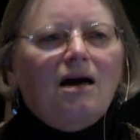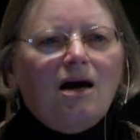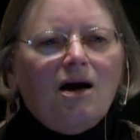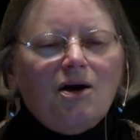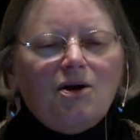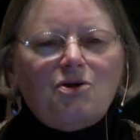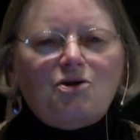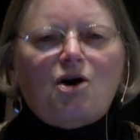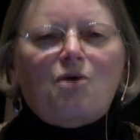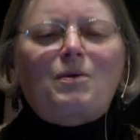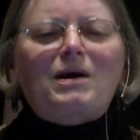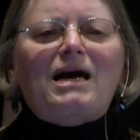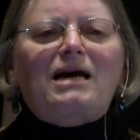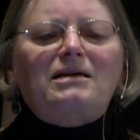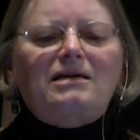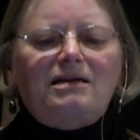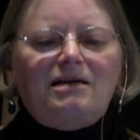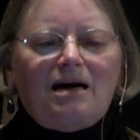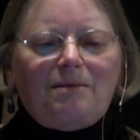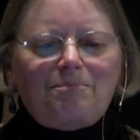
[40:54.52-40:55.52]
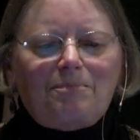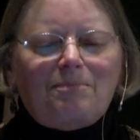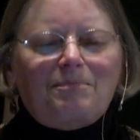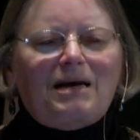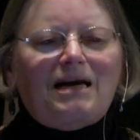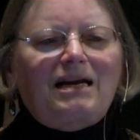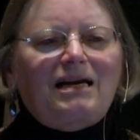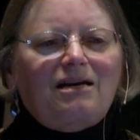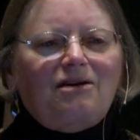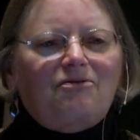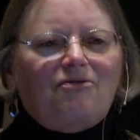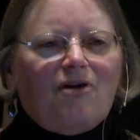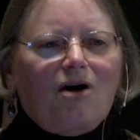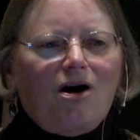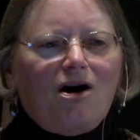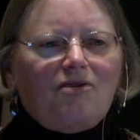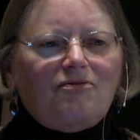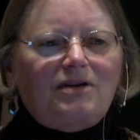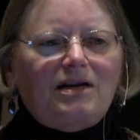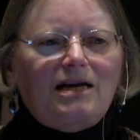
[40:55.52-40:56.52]
so we ended up getting
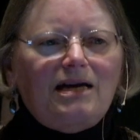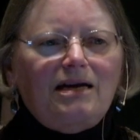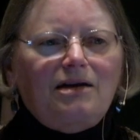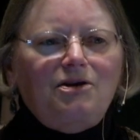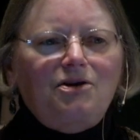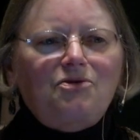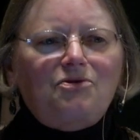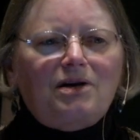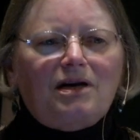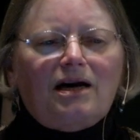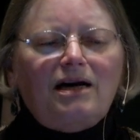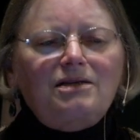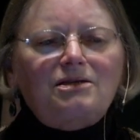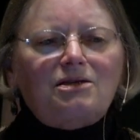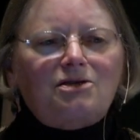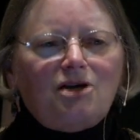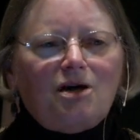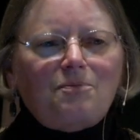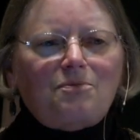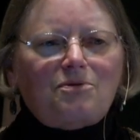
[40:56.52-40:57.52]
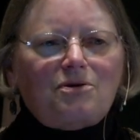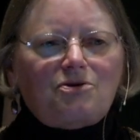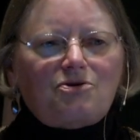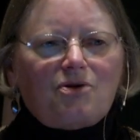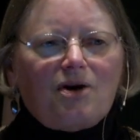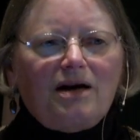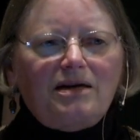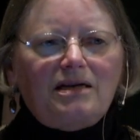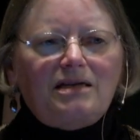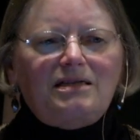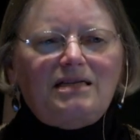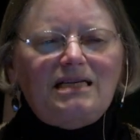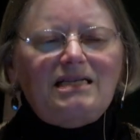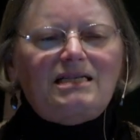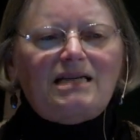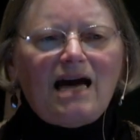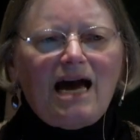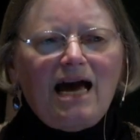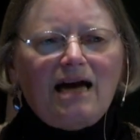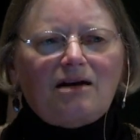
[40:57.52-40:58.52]
involved in using isotopes to try to
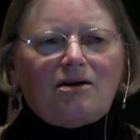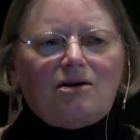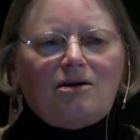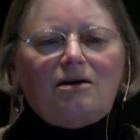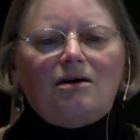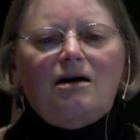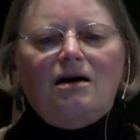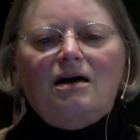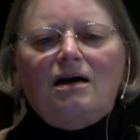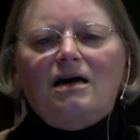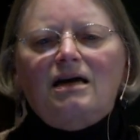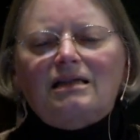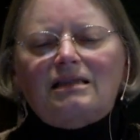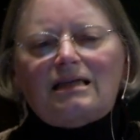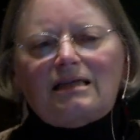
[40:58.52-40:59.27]
detangle the